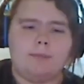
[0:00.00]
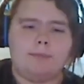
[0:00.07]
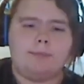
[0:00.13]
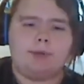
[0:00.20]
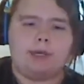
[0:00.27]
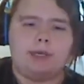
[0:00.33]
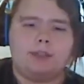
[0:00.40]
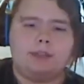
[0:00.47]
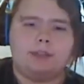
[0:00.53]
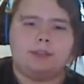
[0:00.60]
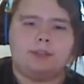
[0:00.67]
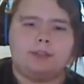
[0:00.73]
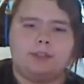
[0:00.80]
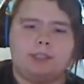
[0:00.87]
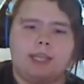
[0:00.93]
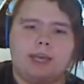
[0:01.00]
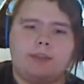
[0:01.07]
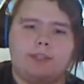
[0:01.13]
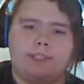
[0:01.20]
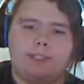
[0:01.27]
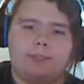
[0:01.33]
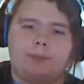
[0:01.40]
But so yeah,
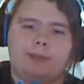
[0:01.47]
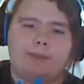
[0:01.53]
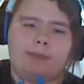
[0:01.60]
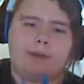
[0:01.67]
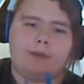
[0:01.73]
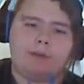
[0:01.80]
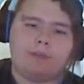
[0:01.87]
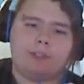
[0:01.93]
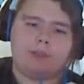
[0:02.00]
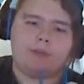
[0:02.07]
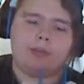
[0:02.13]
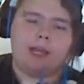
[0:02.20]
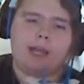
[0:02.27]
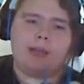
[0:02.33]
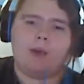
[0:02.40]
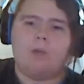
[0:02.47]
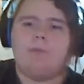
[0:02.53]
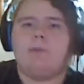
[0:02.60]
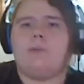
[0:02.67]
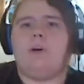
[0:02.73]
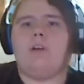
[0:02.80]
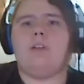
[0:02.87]
this has been my review. I
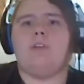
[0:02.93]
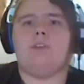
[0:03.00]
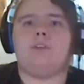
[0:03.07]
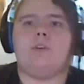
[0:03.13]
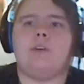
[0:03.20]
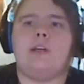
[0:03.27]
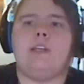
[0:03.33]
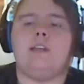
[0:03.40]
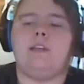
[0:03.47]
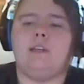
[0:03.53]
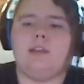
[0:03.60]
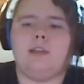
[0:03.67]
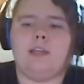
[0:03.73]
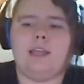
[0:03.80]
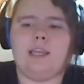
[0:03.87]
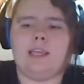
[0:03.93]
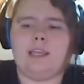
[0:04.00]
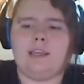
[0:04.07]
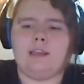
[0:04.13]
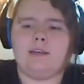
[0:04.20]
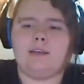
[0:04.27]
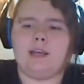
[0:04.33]
hope you all enjoyed,
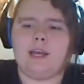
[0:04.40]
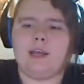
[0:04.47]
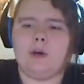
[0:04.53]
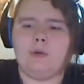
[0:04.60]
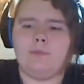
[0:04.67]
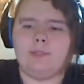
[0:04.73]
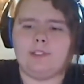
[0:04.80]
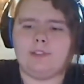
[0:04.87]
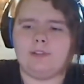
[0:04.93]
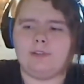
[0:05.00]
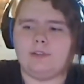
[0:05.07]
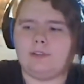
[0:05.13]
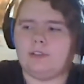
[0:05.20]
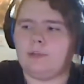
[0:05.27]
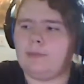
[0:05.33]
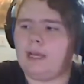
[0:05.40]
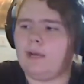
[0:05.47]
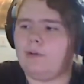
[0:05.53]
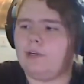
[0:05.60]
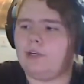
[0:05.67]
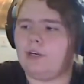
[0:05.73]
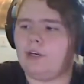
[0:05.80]
and I hope this
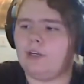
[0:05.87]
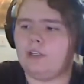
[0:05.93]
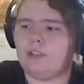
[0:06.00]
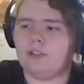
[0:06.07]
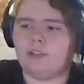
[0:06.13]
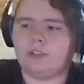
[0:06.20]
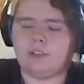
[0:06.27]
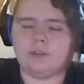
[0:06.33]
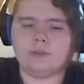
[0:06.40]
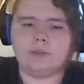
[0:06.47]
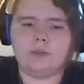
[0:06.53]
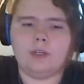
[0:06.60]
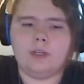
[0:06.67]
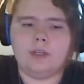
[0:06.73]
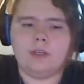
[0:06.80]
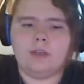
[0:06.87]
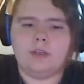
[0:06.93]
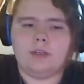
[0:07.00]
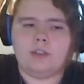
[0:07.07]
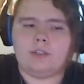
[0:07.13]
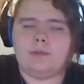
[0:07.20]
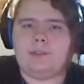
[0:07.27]
somehow encourages you
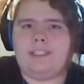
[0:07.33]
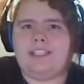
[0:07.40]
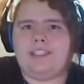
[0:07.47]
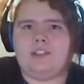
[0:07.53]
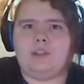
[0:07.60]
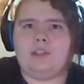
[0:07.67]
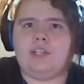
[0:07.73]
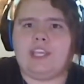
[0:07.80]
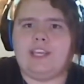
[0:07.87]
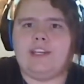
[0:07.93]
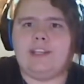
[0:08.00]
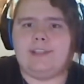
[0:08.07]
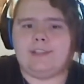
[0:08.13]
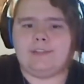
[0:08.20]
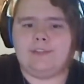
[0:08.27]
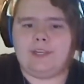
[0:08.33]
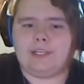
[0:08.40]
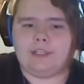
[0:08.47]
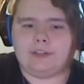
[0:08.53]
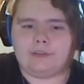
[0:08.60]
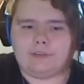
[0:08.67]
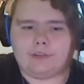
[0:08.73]
to at least look into this
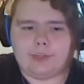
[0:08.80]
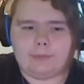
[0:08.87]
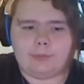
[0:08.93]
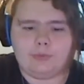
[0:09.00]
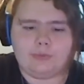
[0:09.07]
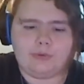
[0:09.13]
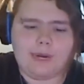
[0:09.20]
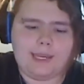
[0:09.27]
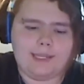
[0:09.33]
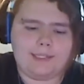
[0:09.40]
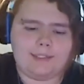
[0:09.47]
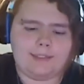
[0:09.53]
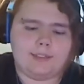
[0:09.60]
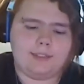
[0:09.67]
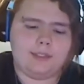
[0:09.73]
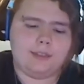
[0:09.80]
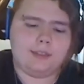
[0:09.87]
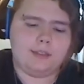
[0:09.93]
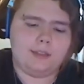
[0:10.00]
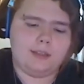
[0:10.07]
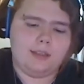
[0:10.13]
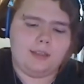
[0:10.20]
figure. For the price,
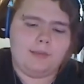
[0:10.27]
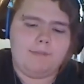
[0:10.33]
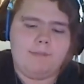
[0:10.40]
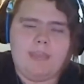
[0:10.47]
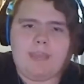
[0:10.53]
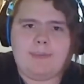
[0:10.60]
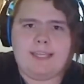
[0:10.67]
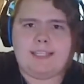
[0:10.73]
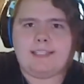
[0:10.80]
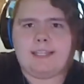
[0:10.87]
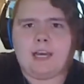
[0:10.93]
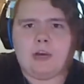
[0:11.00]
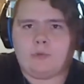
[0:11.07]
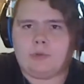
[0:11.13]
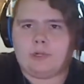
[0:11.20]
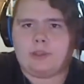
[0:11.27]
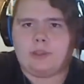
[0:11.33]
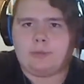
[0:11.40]
maybe it's not worth the